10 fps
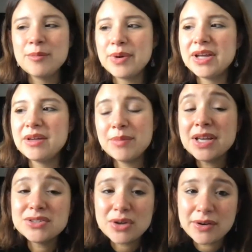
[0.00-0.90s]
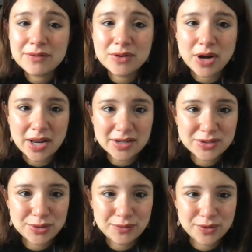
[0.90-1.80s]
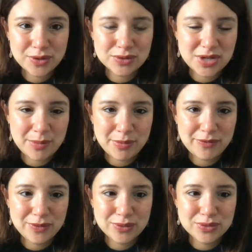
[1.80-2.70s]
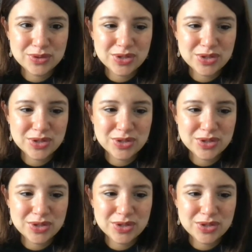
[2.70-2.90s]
But it makes you have gratitude for those type of food.